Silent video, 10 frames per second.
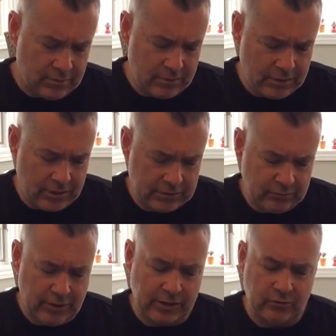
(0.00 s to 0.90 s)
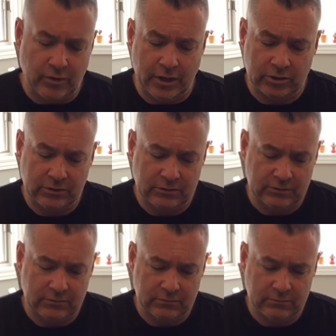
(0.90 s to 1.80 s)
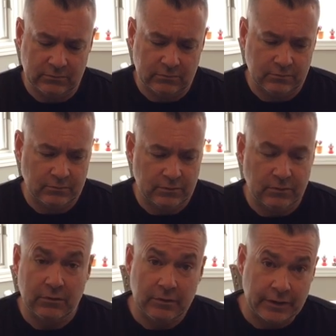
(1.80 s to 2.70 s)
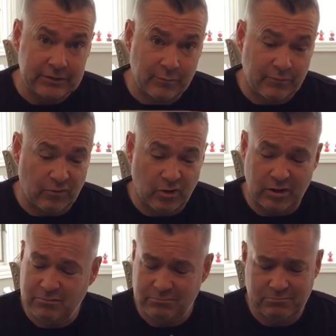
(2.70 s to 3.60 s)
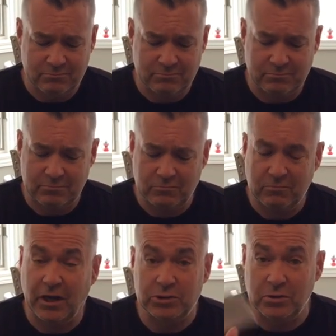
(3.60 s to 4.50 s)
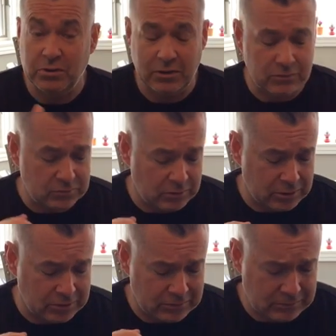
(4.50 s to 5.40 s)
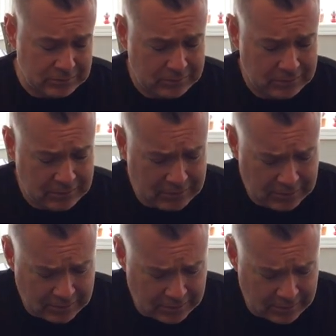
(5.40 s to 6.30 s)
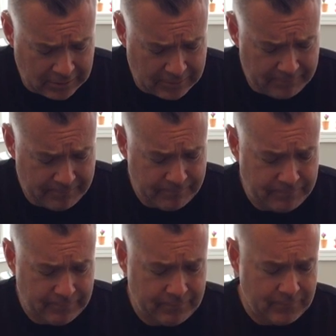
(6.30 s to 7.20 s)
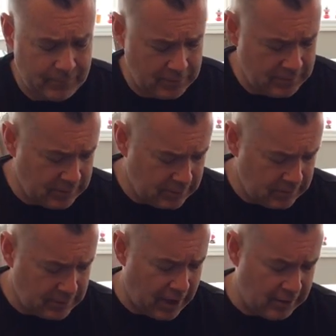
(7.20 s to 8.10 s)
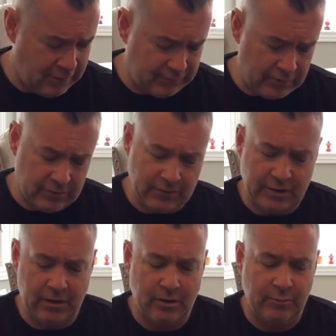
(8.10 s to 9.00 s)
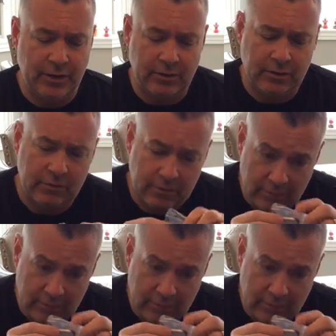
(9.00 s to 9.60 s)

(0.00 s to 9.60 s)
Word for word: Okay, so we got directions. Like I said before, I shouldn't need those directions. Got a nifty little carabiner,